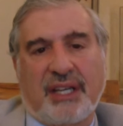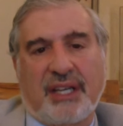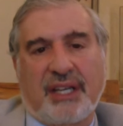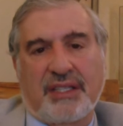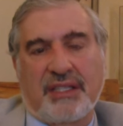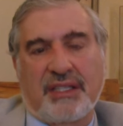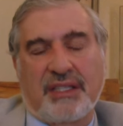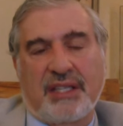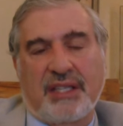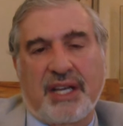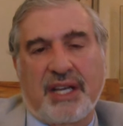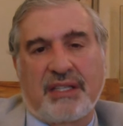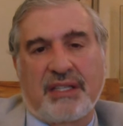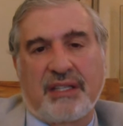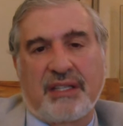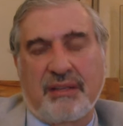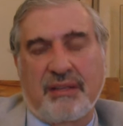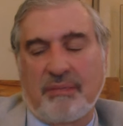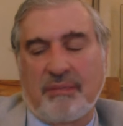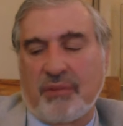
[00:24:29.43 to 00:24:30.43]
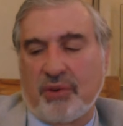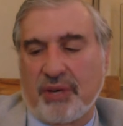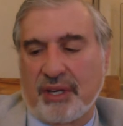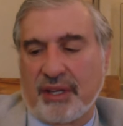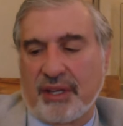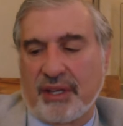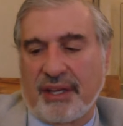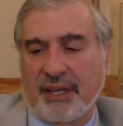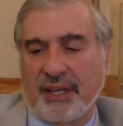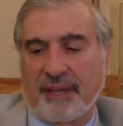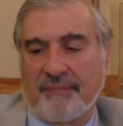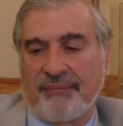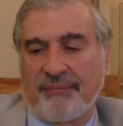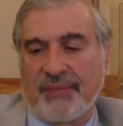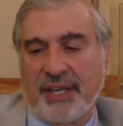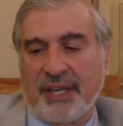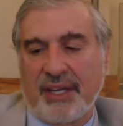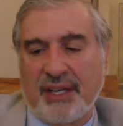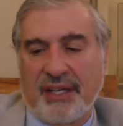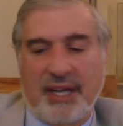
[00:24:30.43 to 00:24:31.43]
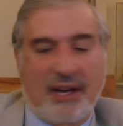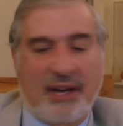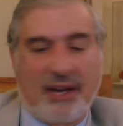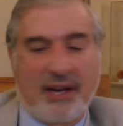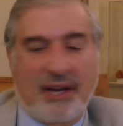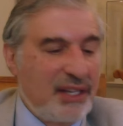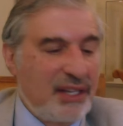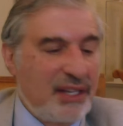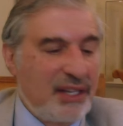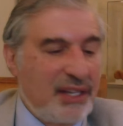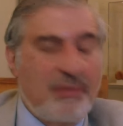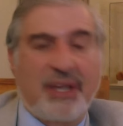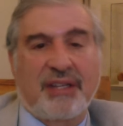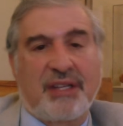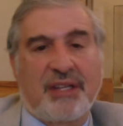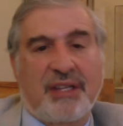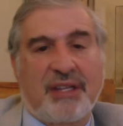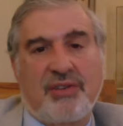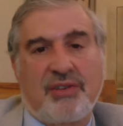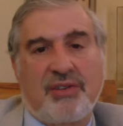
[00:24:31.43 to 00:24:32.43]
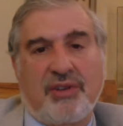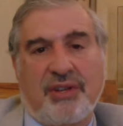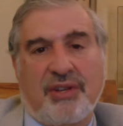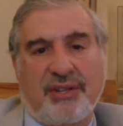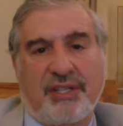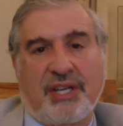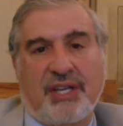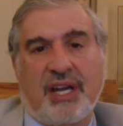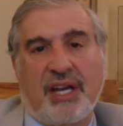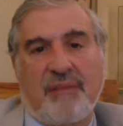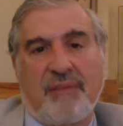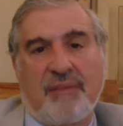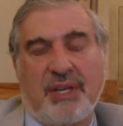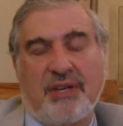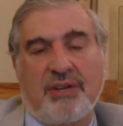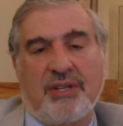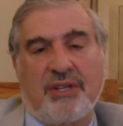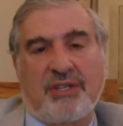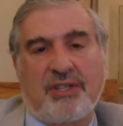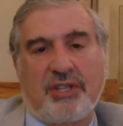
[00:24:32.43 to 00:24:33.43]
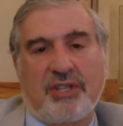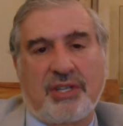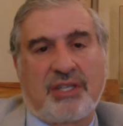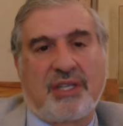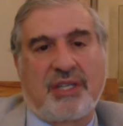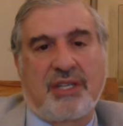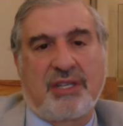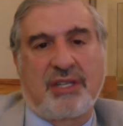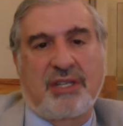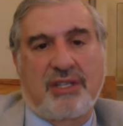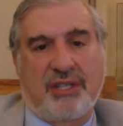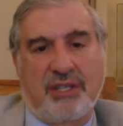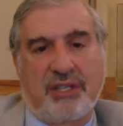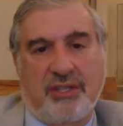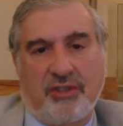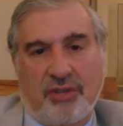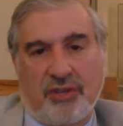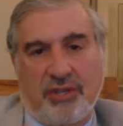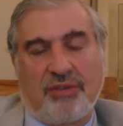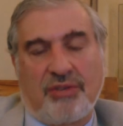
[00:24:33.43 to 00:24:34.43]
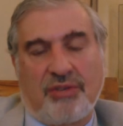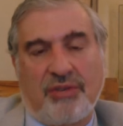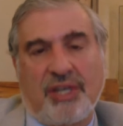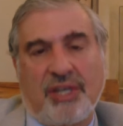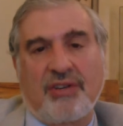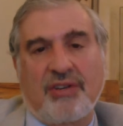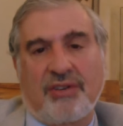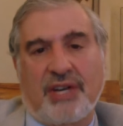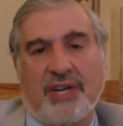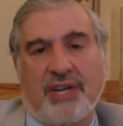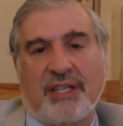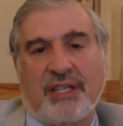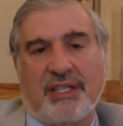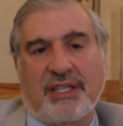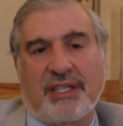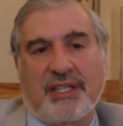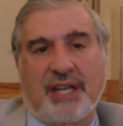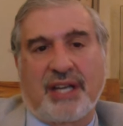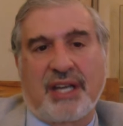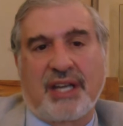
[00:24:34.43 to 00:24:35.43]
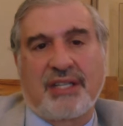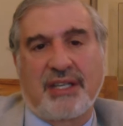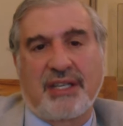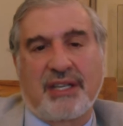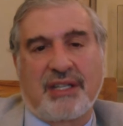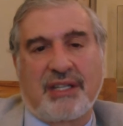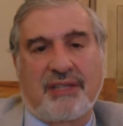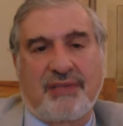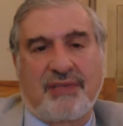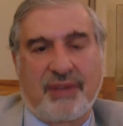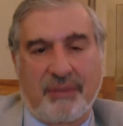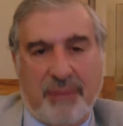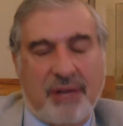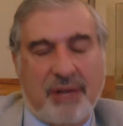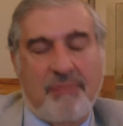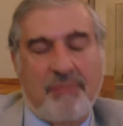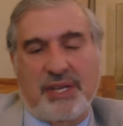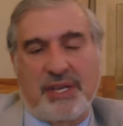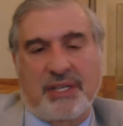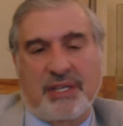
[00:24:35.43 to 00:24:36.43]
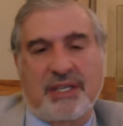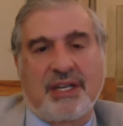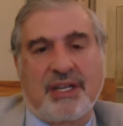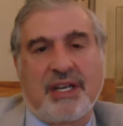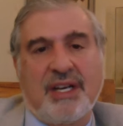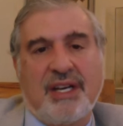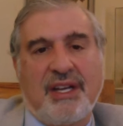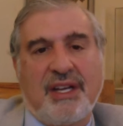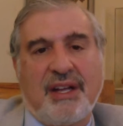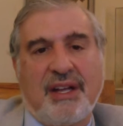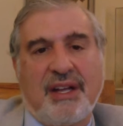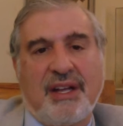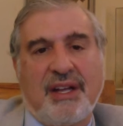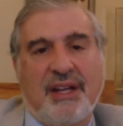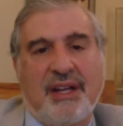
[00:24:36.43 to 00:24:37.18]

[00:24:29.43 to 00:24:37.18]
And that's an important thing. Now, I think about this all the time because just as you're doing your exercise, and it's for a purpose.